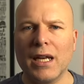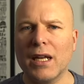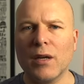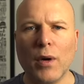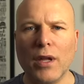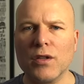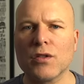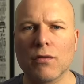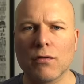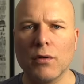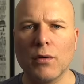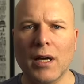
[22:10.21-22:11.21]
and it went
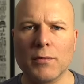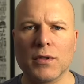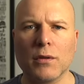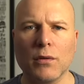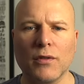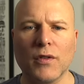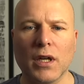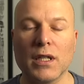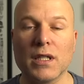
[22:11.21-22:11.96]
through absolutely fine.